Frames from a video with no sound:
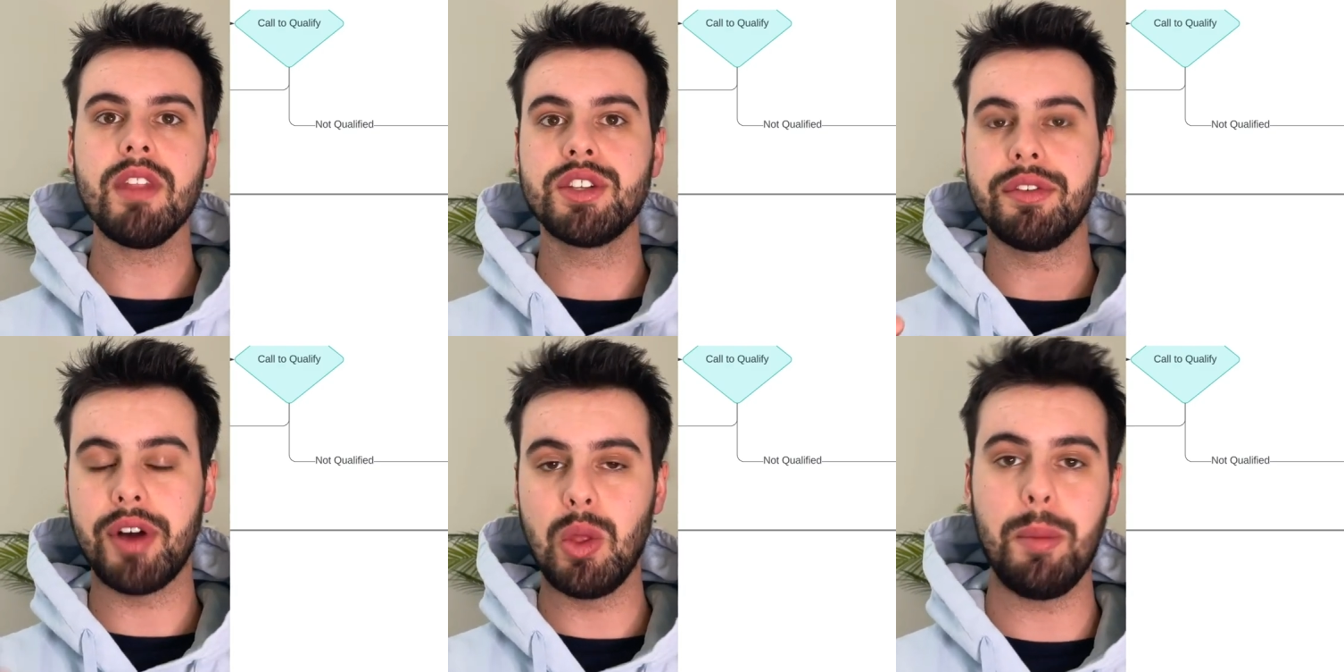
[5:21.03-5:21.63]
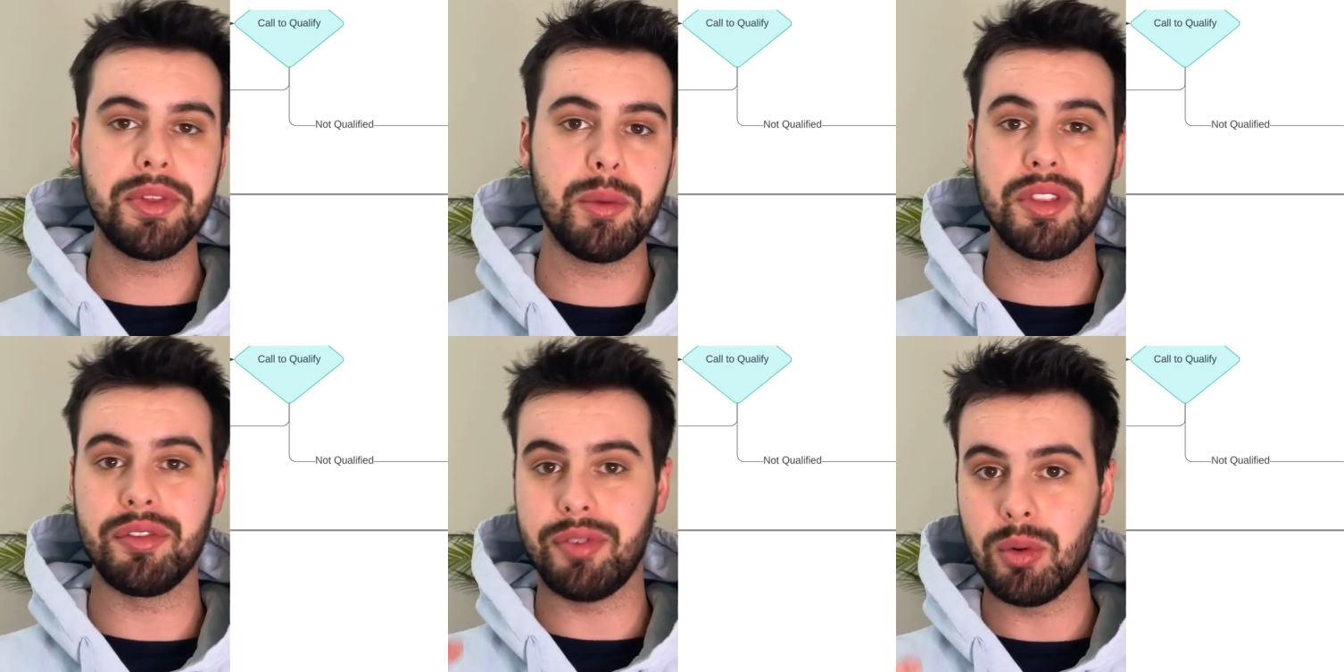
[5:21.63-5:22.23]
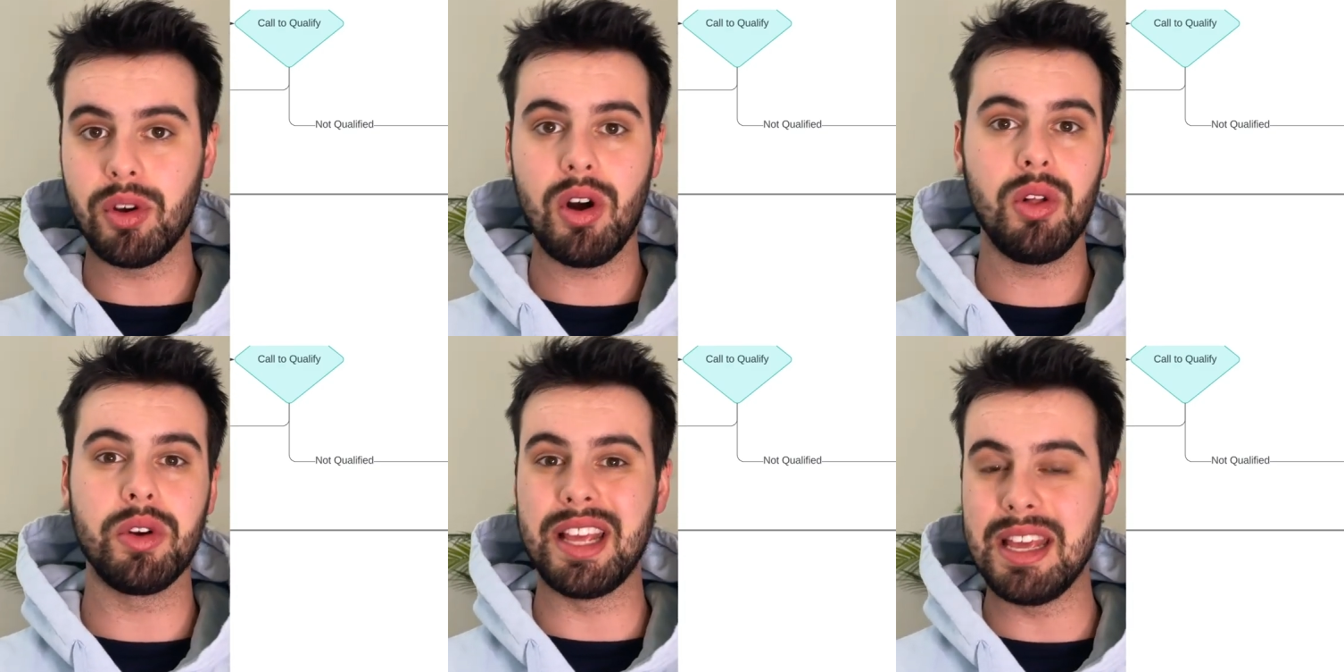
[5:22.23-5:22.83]
to follow up with them with a phone call
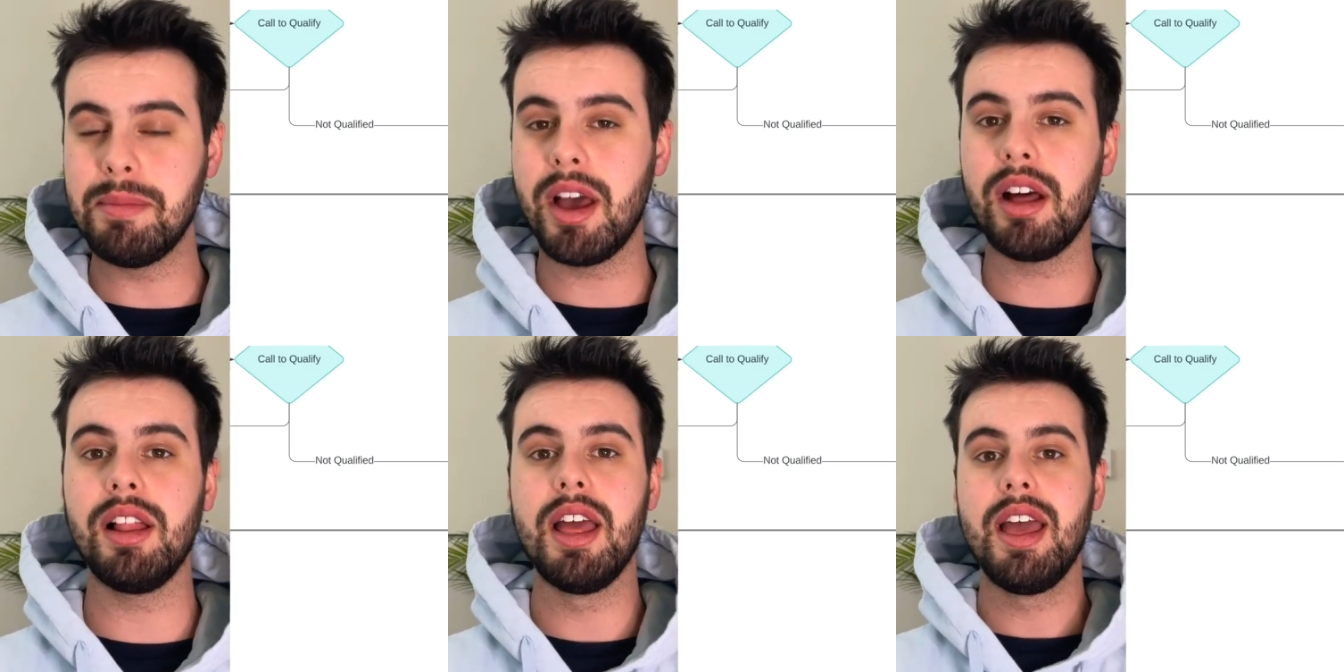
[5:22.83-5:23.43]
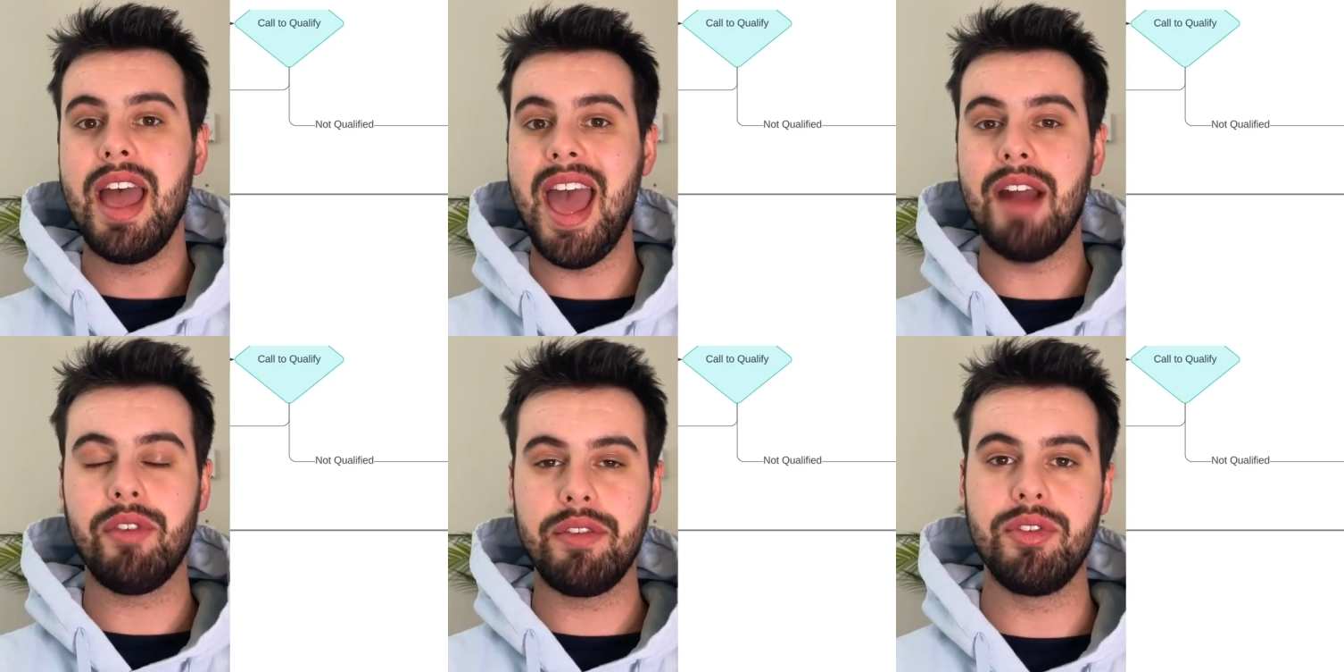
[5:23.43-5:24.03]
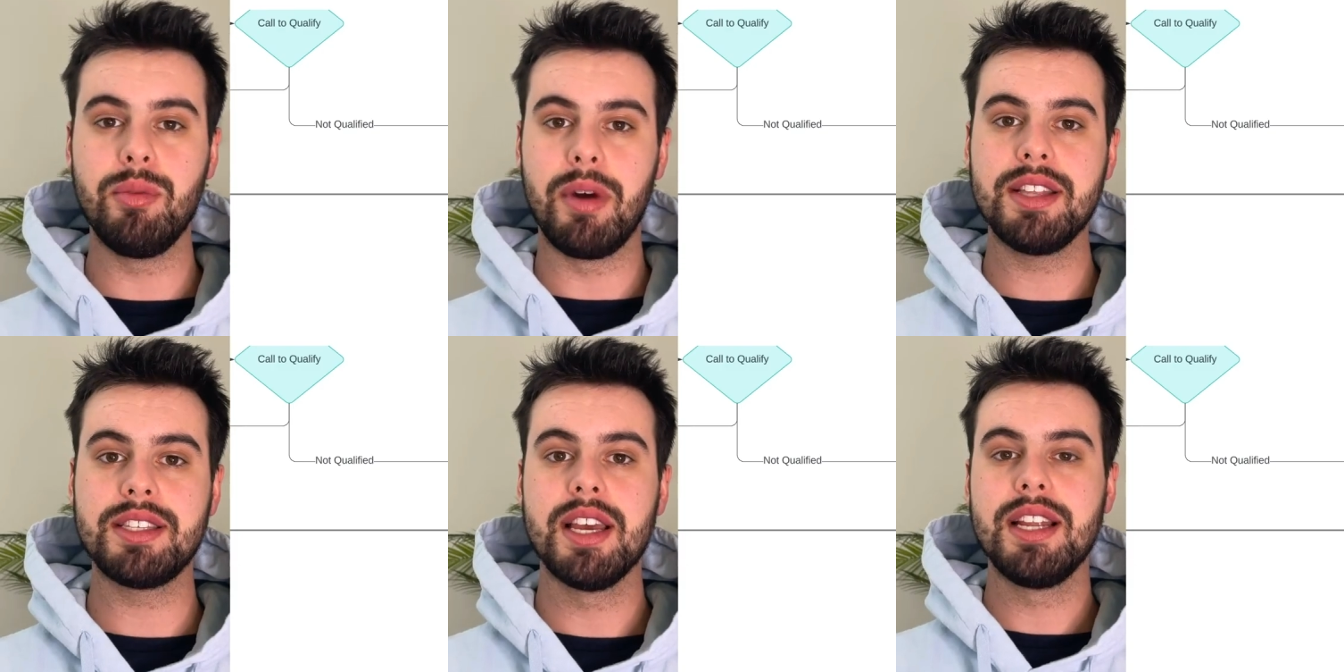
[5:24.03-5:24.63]
or an email every few
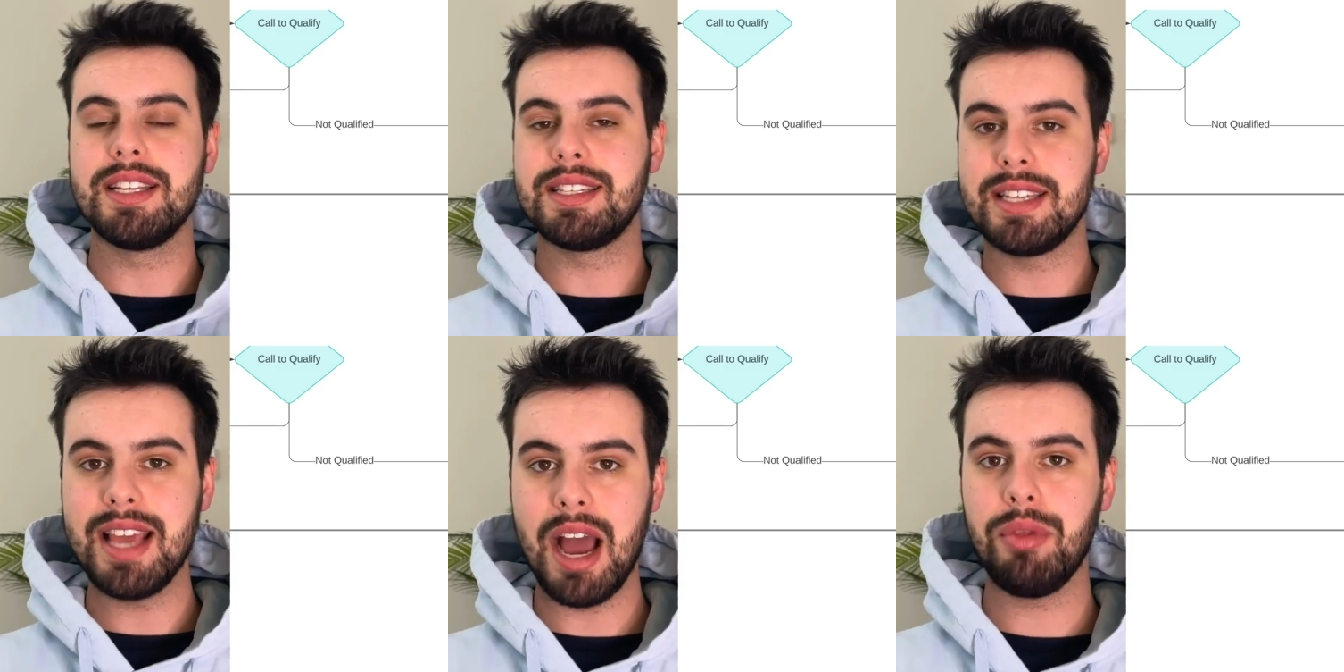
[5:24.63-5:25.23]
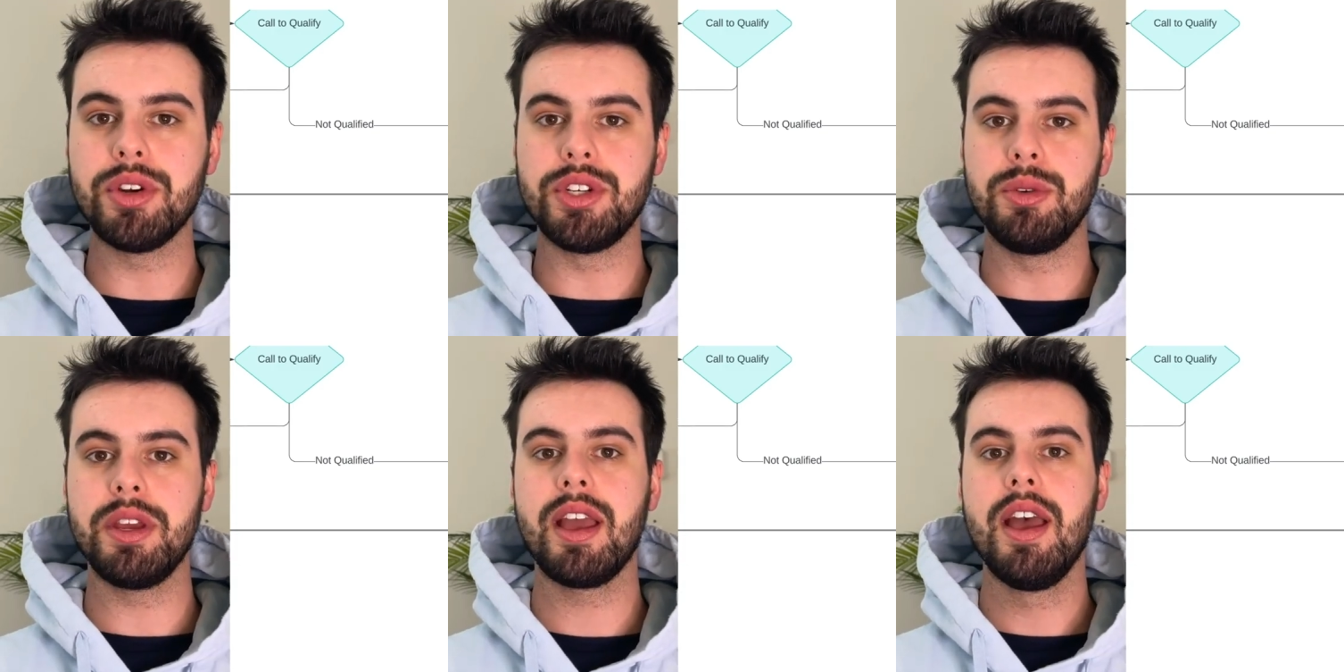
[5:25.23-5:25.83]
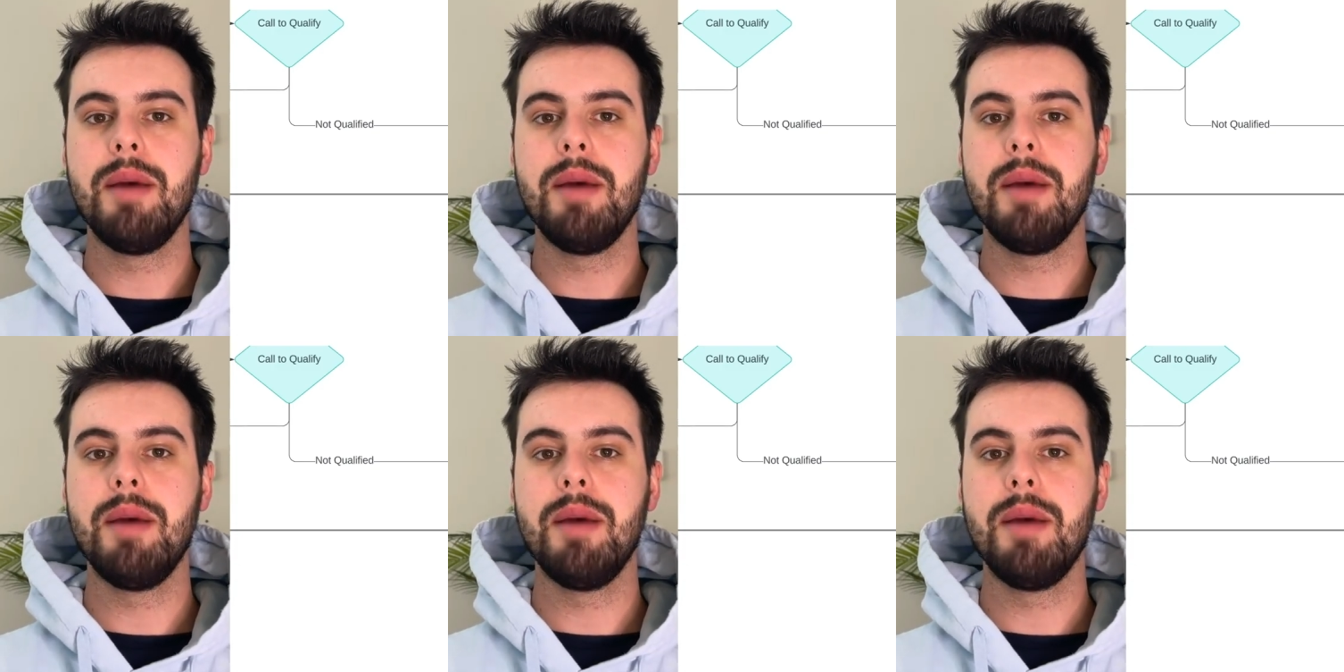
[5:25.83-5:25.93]
months to see how they're doing.